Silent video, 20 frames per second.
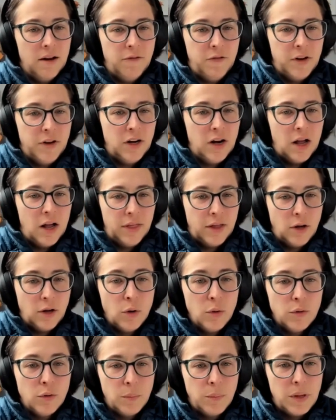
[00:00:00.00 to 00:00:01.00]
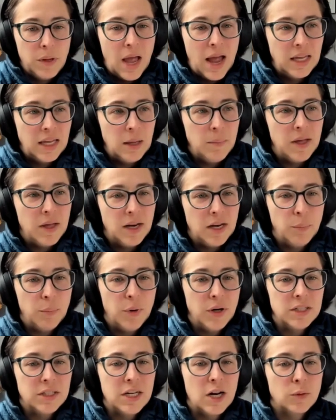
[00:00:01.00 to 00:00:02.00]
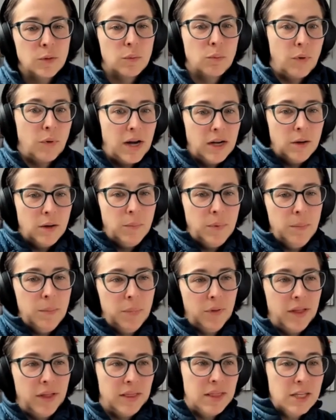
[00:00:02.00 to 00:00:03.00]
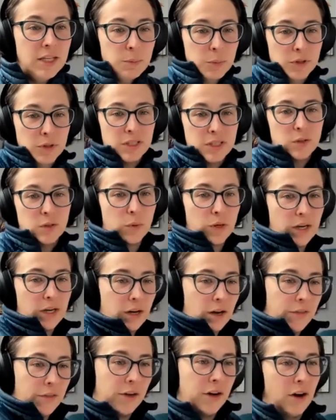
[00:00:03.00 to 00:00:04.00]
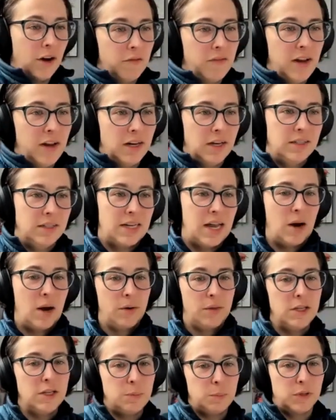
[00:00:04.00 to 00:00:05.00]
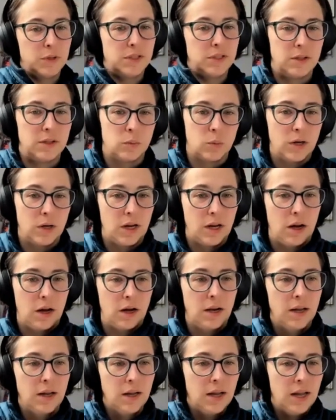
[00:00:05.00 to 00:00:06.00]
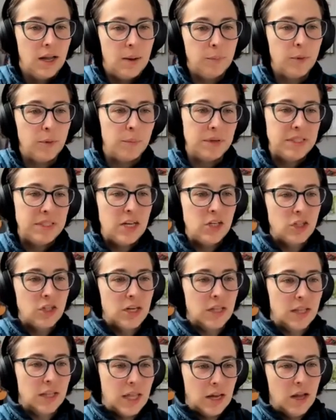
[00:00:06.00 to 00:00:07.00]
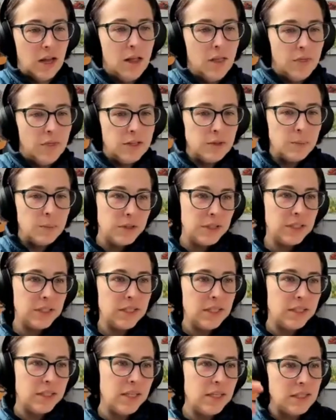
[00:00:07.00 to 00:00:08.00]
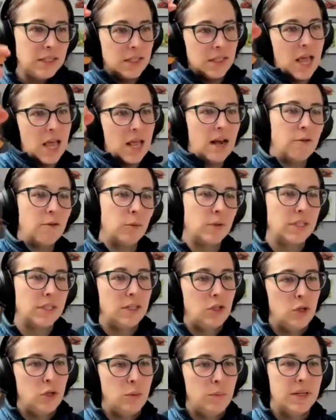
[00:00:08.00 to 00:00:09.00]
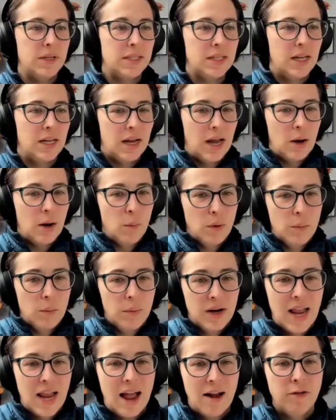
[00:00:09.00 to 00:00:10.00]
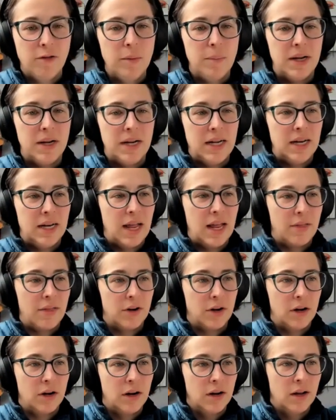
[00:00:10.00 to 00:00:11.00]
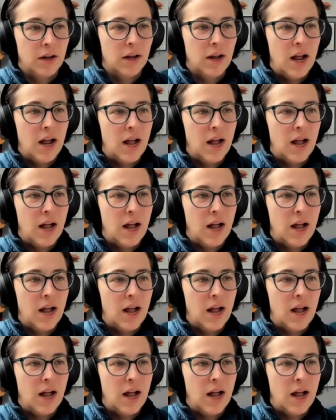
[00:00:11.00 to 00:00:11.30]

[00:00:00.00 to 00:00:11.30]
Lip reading: and figure out like who the people, I keep getting put in touch with random people. Like, this person is working on the Carvana Tower. This person is working on implementation. And like, this person does this, and everyone's like too busy. And I kind of want to bring everybody together.